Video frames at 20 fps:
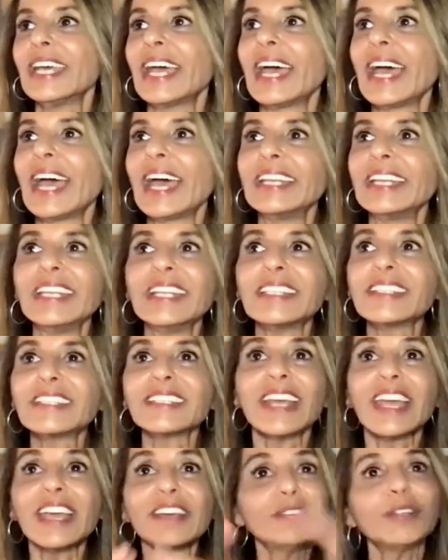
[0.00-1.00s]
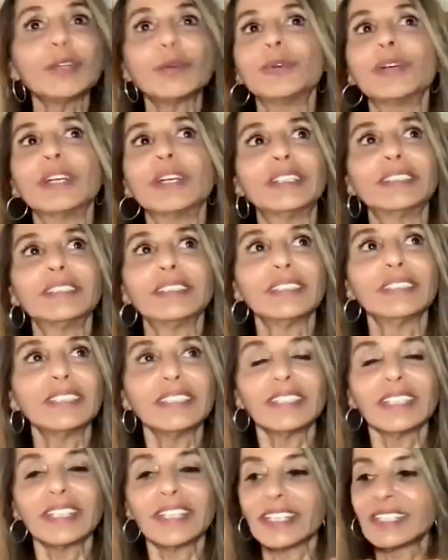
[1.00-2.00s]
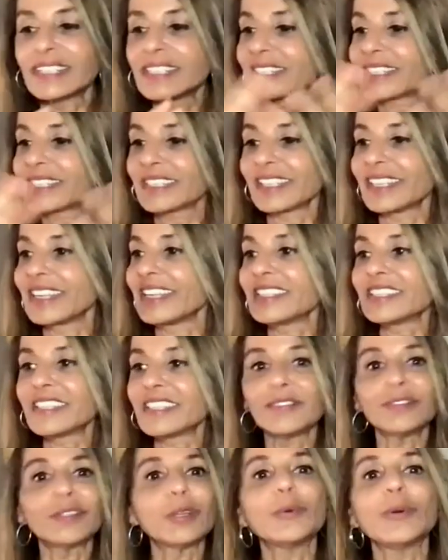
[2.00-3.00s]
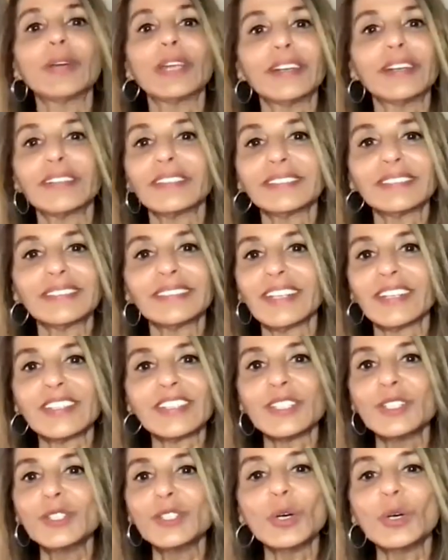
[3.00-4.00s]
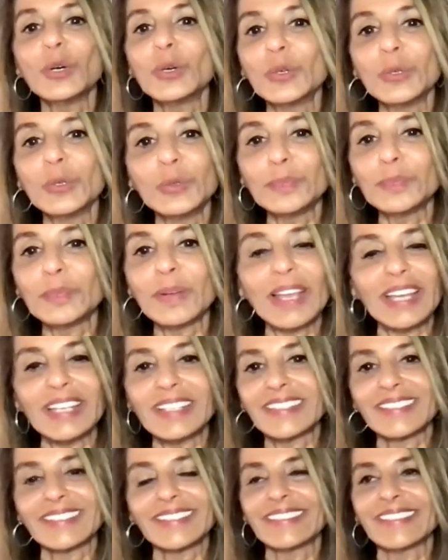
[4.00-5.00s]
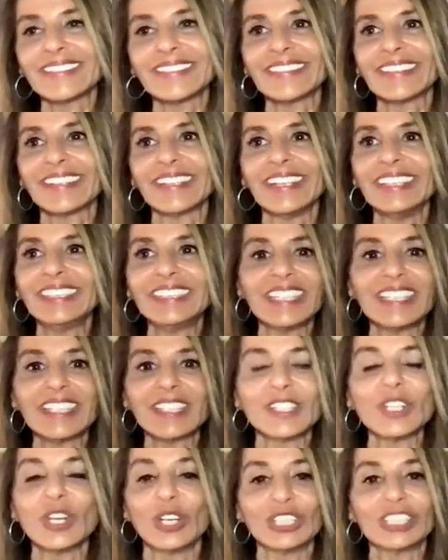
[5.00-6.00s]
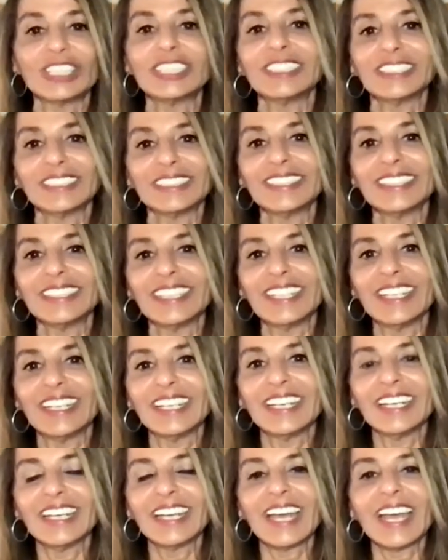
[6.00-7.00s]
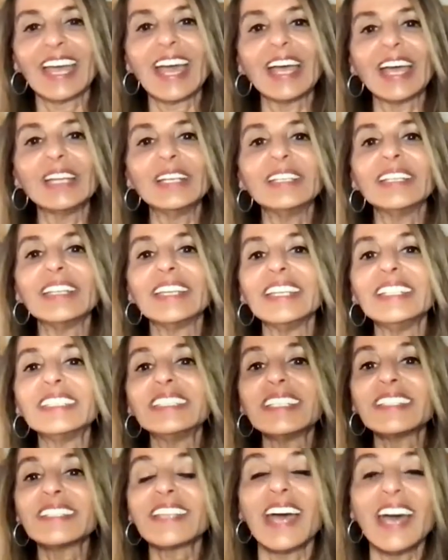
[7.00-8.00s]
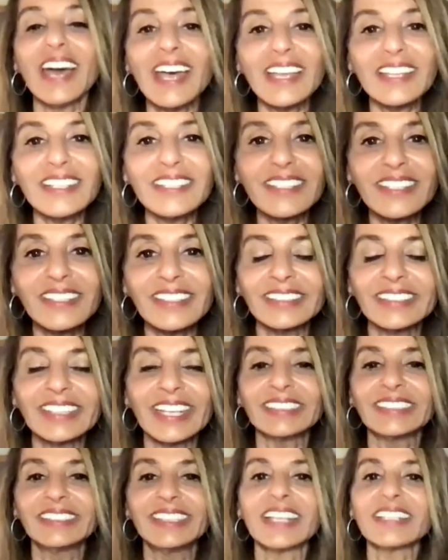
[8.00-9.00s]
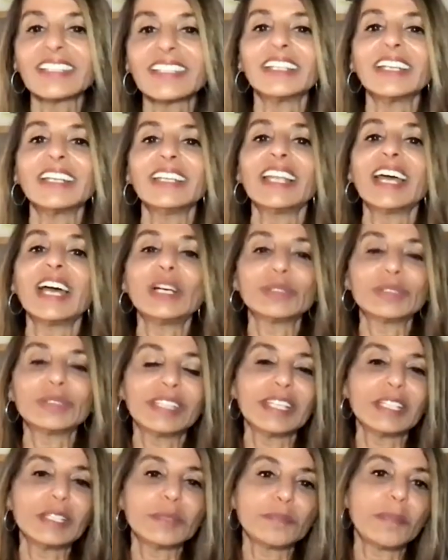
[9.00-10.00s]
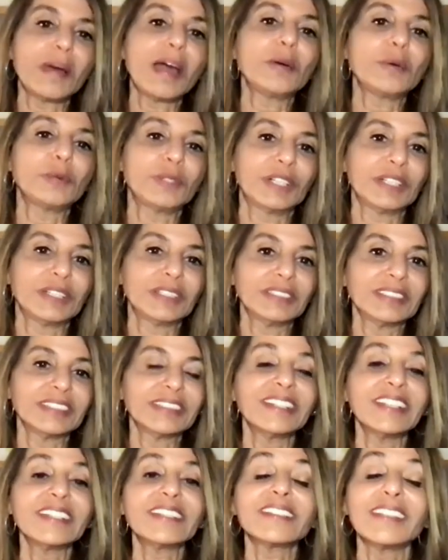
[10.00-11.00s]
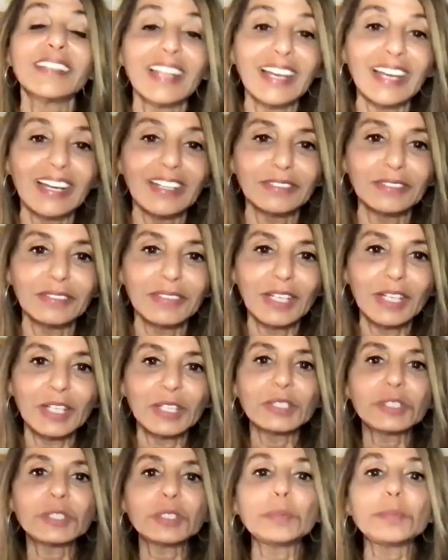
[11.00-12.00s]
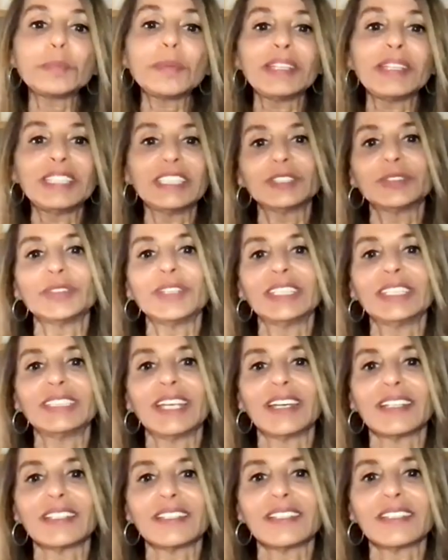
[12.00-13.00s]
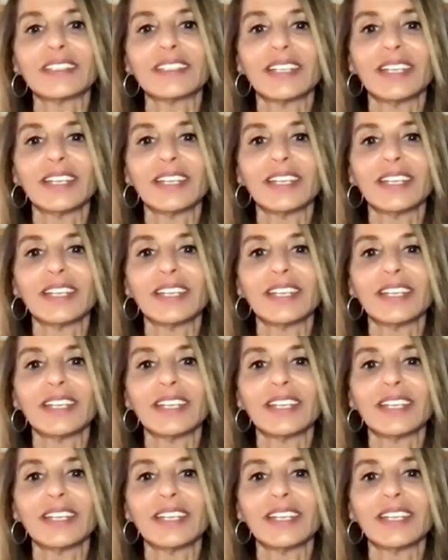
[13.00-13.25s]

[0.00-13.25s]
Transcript: and it's everywhere. It's everywhere. There is no place it is not. And it is us that doesn't allow this power, this love, to penetrate us.